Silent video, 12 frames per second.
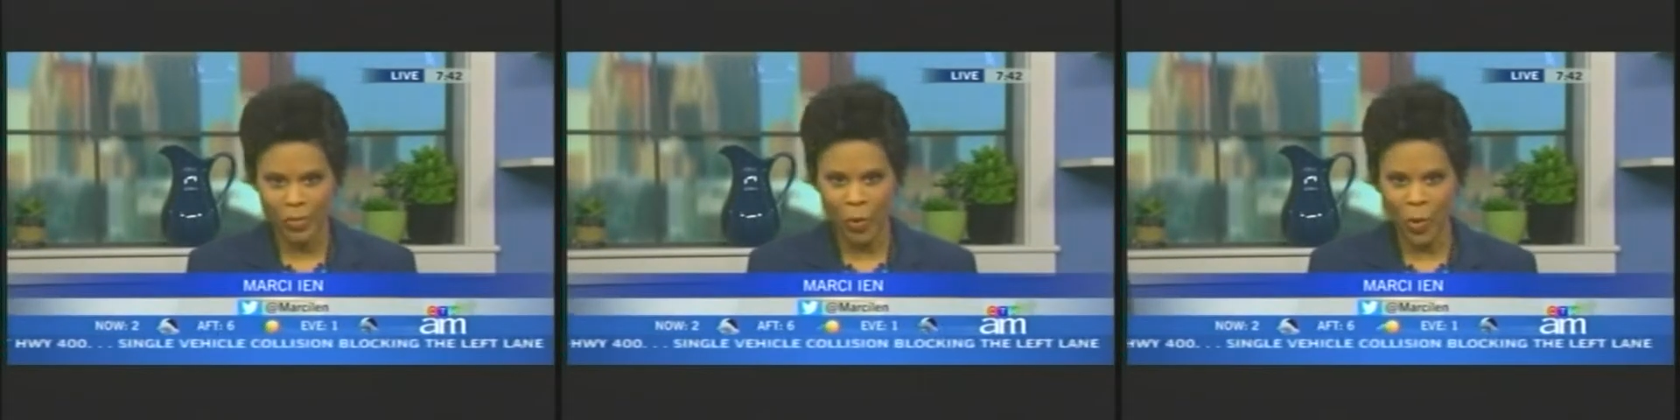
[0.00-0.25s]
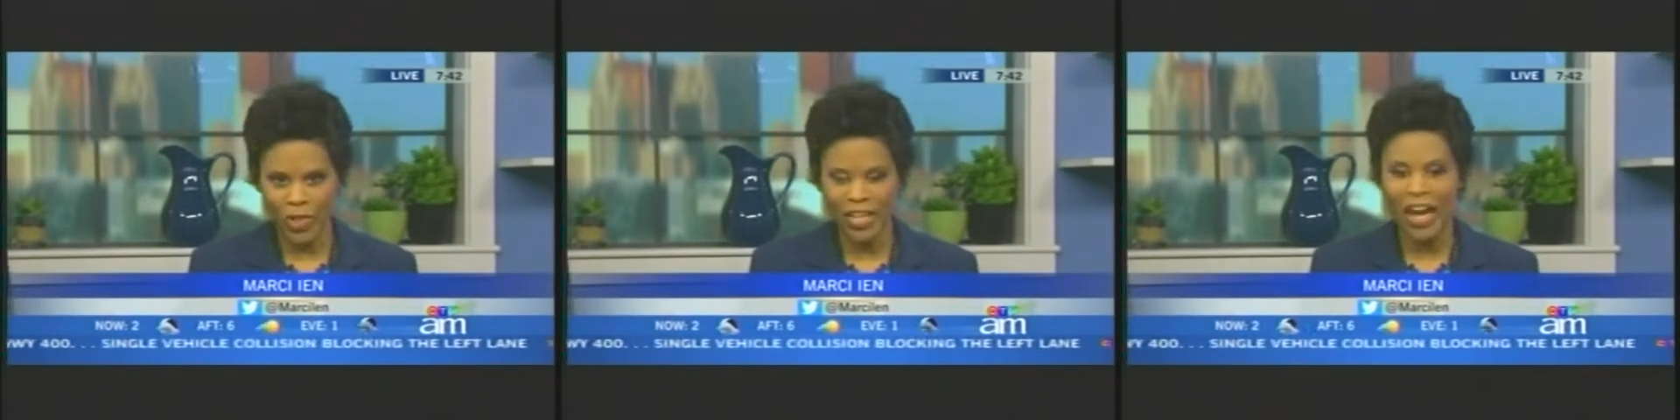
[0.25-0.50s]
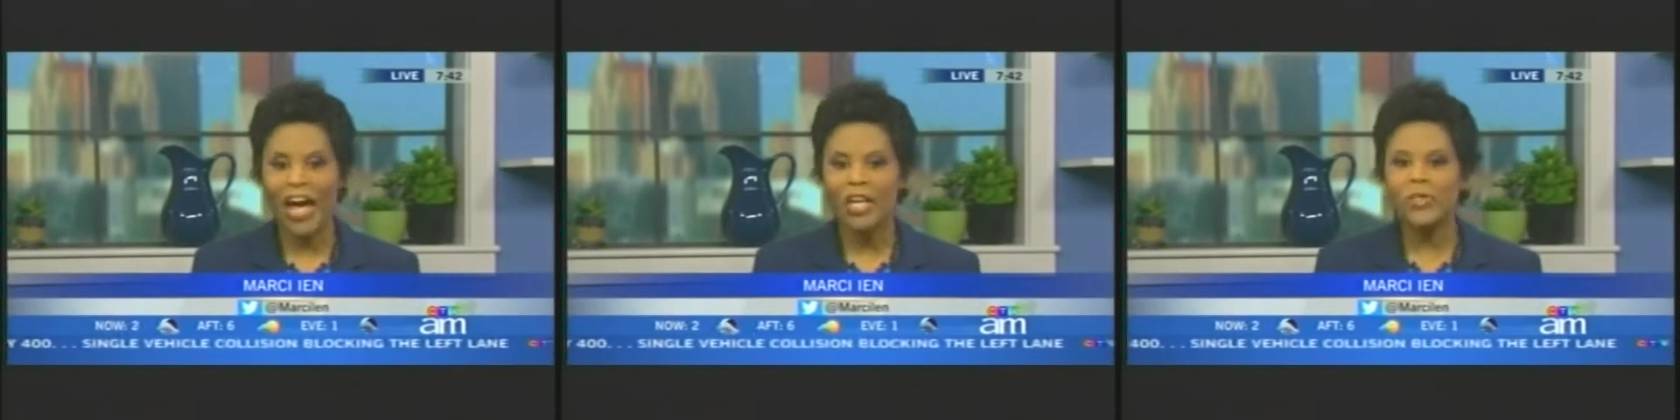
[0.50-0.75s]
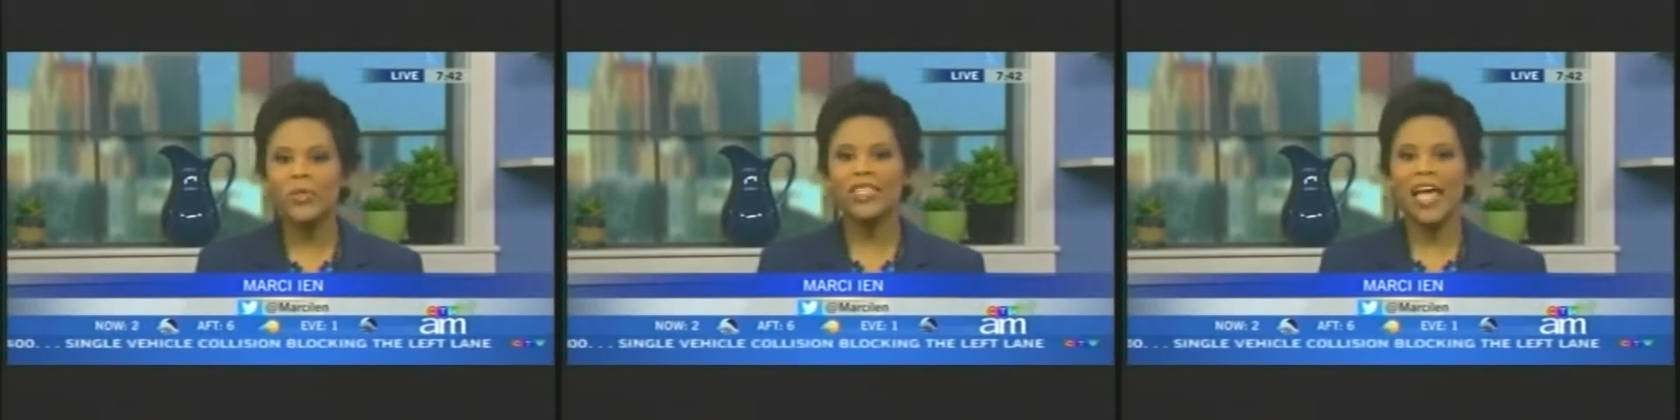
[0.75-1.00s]
More than
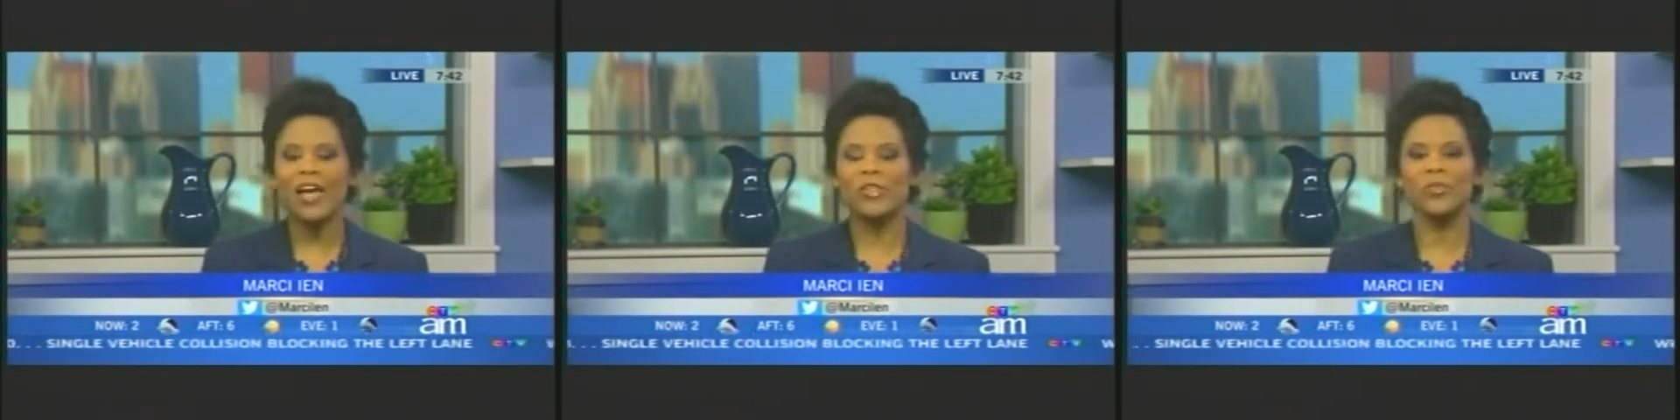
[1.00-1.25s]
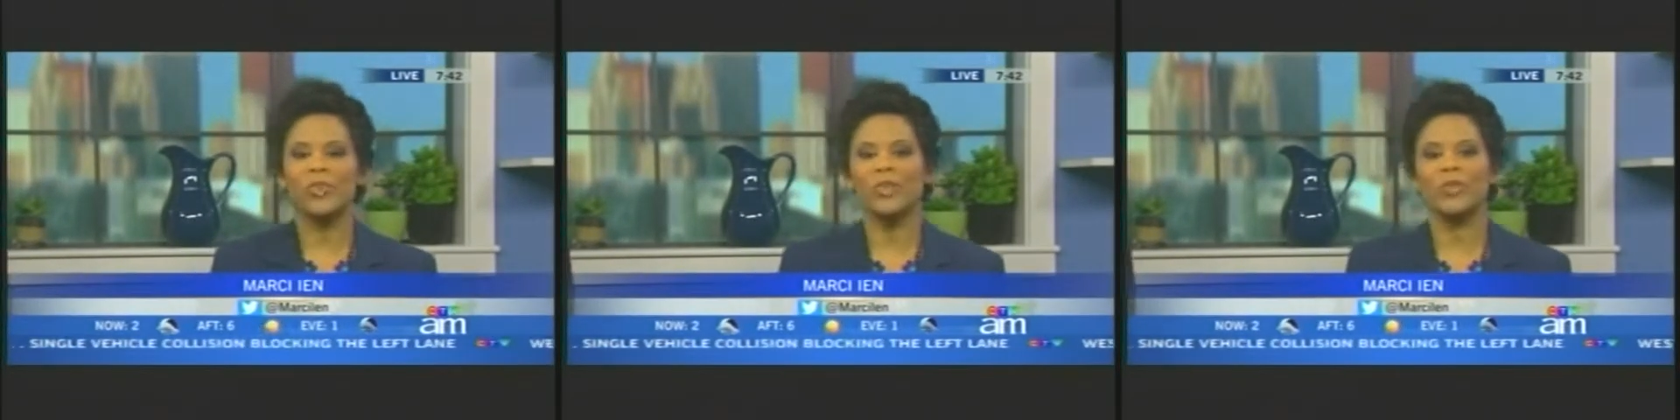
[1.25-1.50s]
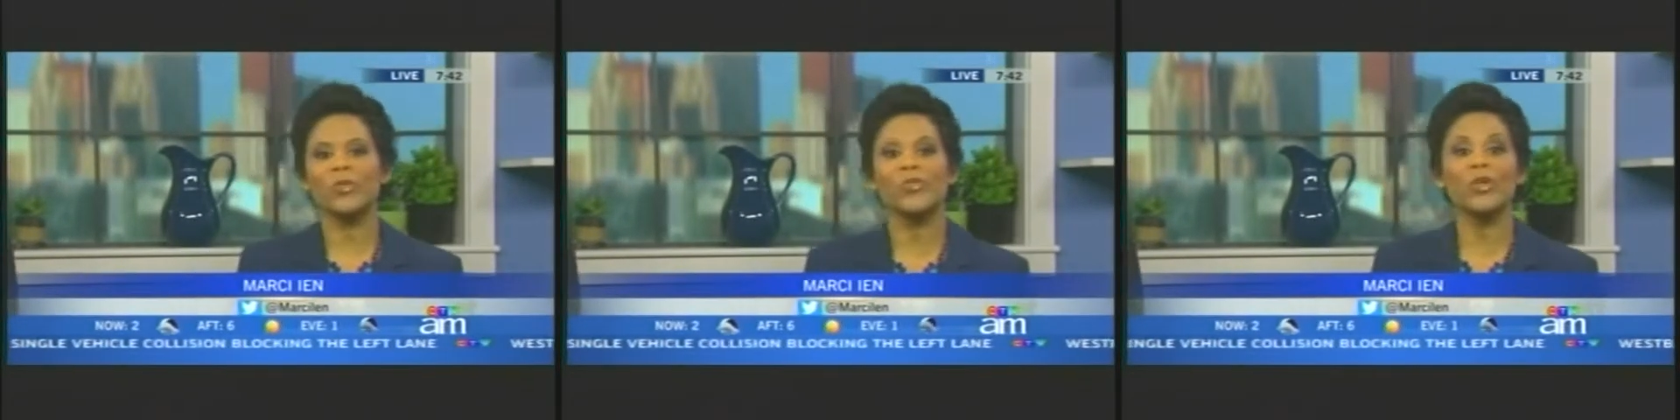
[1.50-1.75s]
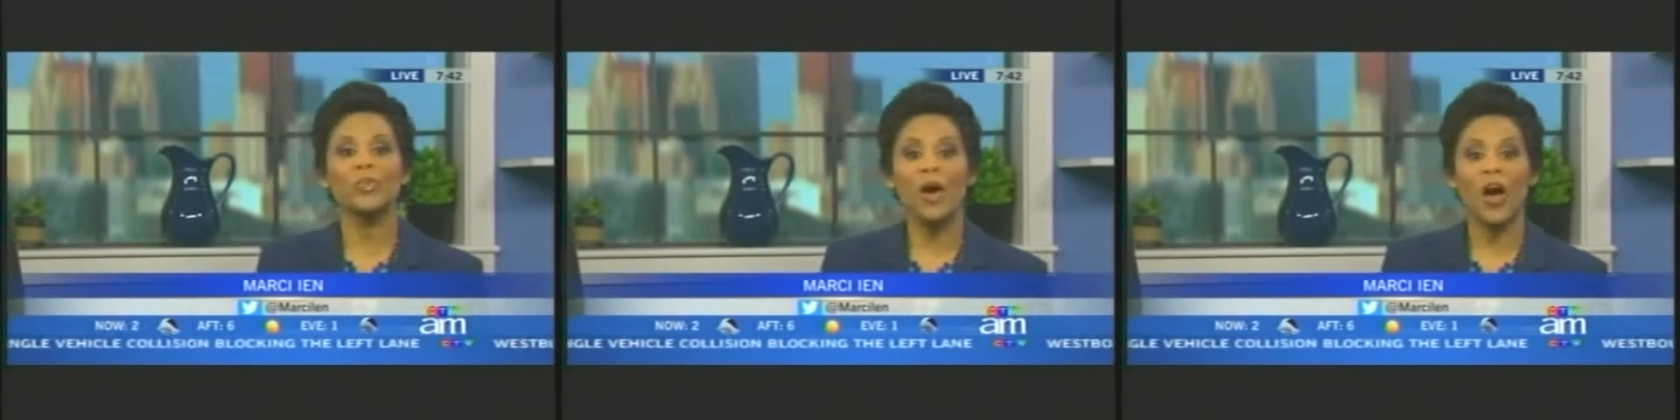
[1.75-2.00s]
100,000 people
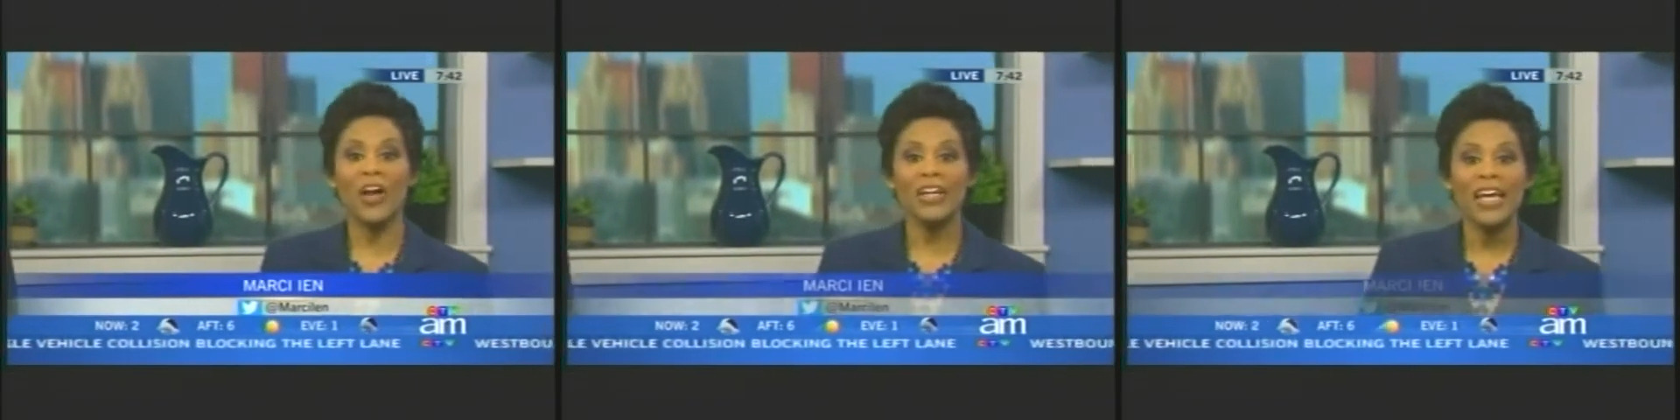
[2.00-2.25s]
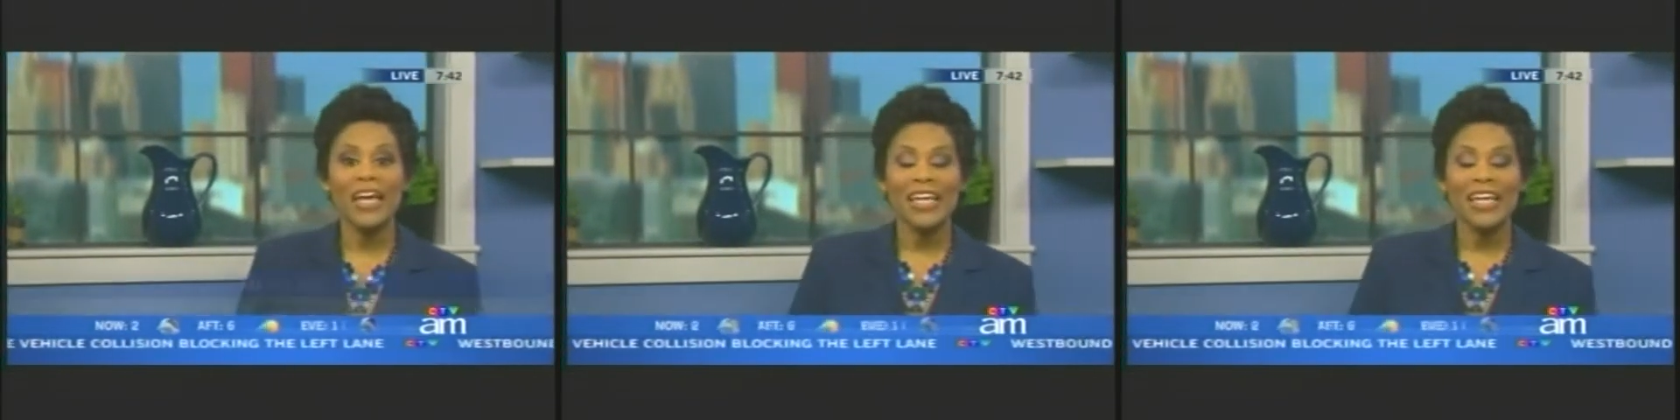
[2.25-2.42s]
took part